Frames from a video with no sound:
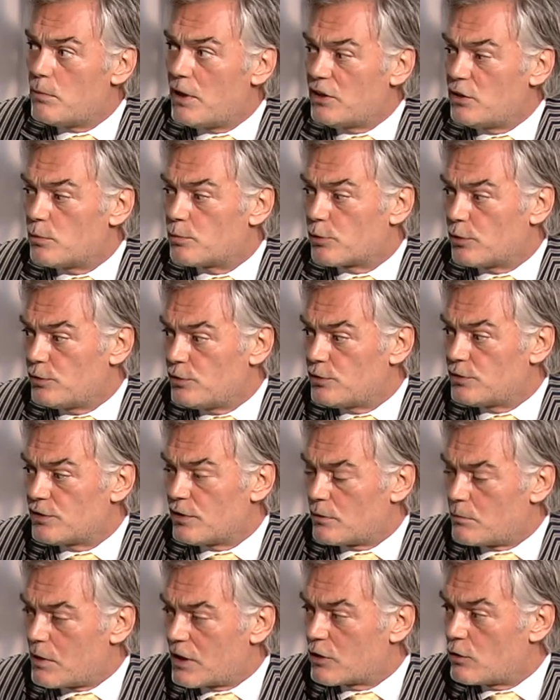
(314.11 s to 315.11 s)
about the producer,
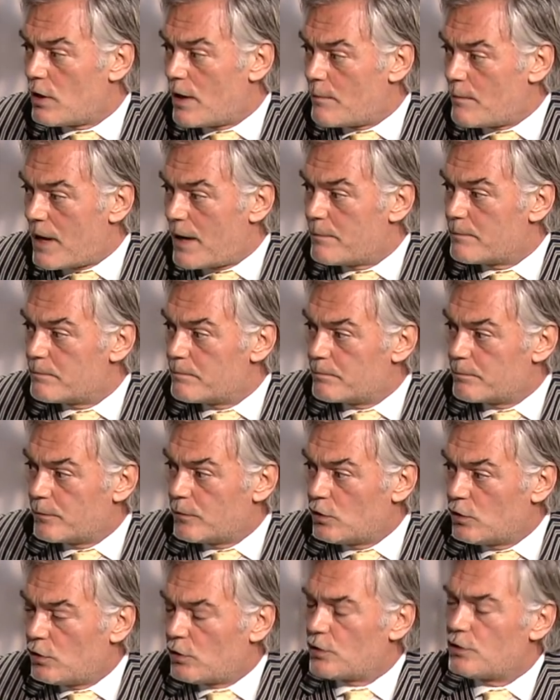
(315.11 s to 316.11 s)
Margot, I'm
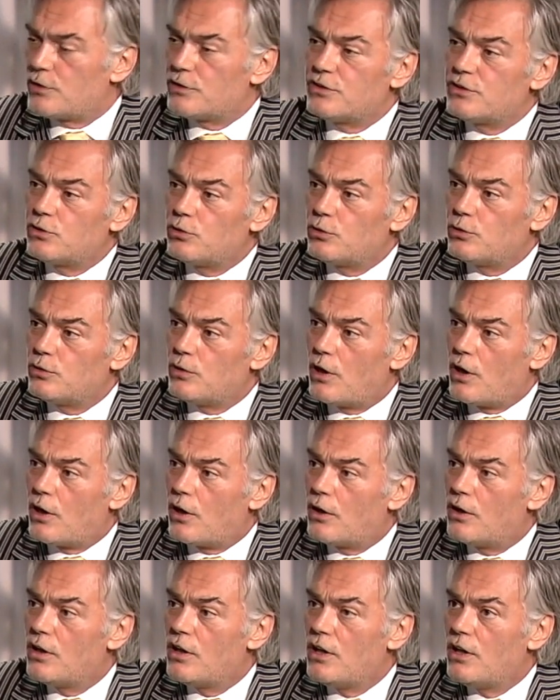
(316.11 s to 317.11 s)
curious to
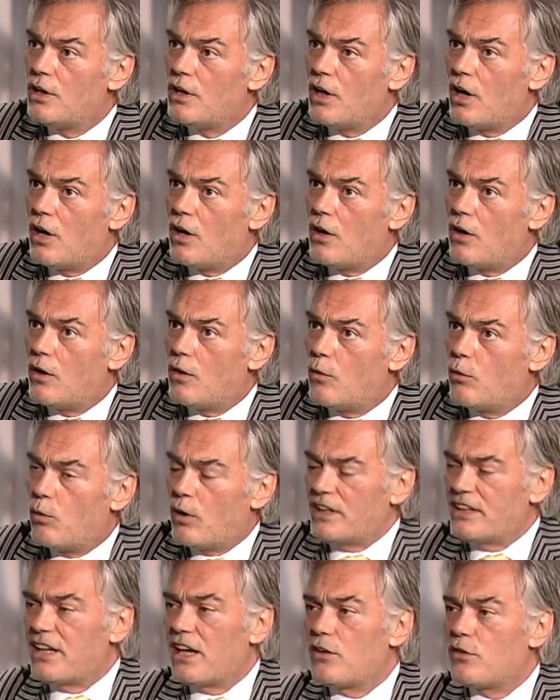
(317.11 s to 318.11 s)

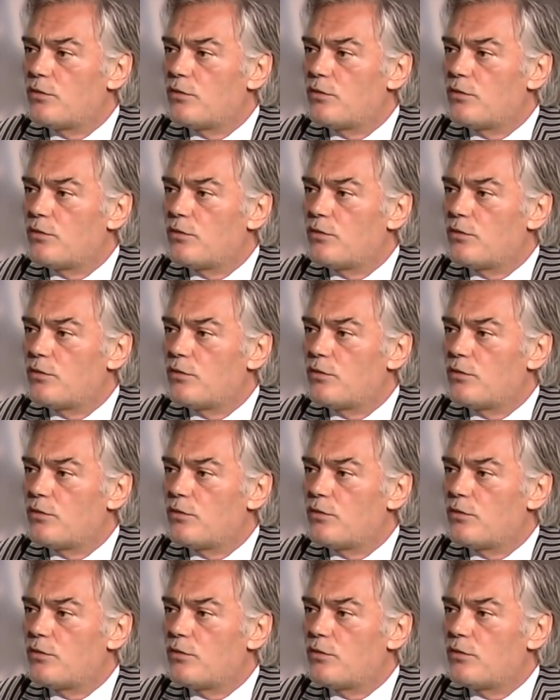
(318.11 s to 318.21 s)
what kind